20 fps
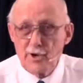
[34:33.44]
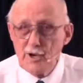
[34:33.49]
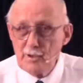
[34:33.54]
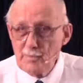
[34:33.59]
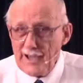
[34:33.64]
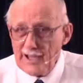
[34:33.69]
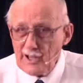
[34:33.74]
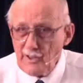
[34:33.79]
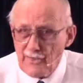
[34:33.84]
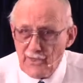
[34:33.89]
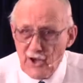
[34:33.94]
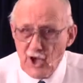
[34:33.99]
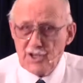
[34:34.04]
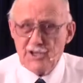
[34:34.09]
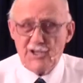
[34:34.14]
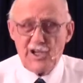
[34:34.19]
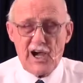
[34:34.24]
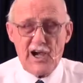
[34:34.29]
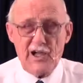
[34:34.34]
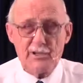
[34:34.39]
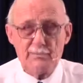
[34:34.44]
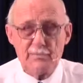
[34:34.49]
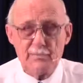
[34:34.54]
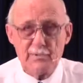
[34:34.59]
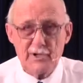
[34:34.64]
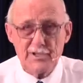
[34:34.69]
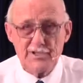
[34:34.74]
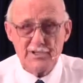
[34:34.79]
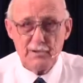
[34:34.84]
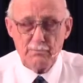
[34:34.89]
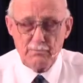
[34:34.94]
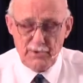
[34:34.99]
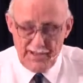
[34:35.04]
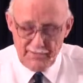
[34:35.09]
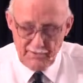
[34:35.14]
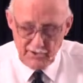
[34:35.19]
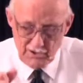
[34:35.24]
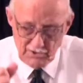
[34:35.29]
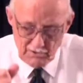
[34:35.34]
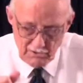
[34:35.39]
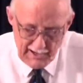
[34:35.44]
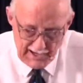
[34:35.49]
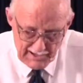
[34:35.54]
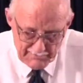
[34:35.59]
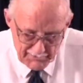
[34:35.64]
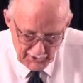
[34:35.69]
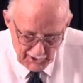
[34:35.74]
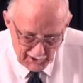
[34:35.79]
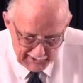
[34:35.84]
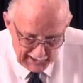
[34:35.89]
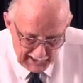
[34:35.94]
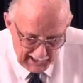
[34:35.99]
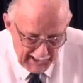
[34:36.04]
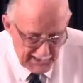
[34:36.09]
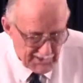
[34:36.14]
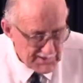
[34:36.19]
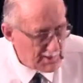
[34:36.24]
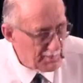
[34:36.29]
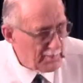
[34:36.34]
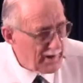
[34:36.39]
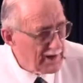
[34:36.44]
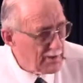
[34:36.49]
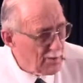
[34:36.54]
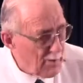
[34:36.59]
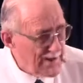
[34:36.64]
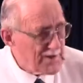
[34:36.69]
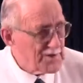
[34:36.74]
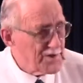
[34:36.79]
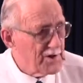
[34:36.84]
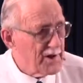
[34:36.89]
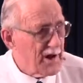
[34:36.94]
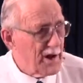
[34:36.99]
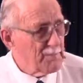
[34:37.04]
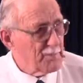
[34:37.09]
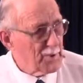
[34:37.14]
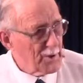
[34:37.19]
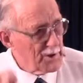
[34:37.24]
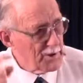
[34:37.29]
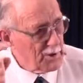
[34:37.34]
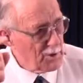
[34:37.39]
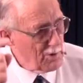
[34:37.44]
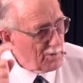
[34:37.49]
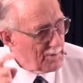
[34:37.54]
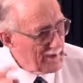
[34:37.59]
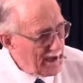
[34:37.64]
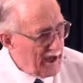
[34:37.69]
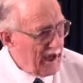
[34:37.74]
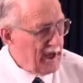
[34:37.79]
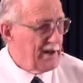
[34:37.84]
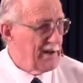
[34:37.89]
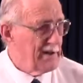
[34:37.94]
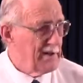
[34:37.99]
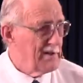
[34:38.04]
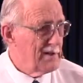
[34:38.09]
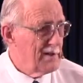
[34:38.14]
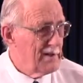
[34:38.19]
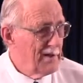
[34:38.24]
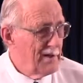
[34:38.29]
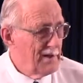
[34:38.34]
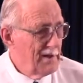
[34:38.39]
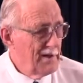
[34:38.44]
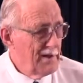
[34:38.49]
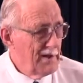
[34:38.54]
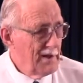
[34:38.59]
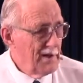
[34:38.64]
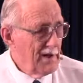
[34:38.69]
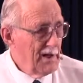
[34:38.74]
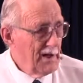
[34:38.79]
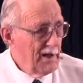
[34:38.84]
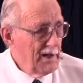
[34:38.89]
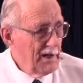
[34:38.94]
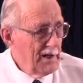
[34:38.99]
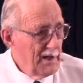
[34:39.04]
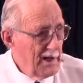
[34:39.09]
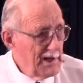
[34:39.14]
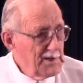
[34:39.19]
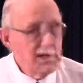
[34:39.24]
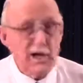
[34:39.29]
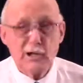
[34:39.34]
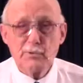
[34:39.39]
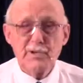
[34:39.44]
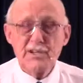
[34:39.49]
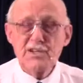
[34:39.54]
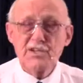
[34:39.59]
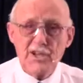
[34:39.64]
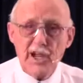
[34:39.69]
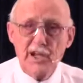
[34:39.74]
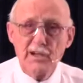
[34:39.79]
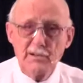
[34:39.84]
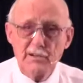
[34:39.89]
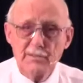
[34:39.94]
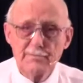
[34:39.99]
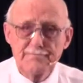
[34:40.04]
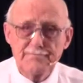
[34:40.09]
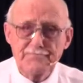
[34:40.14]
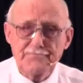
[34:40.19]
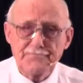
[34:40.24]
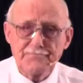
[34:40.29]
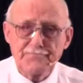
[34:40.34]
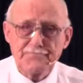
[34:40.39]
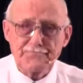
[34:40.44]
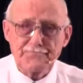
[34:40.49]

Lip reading: I brought him back a third time. I said, "Brother, you have not answered my question." I put it to him again. And you know what he said?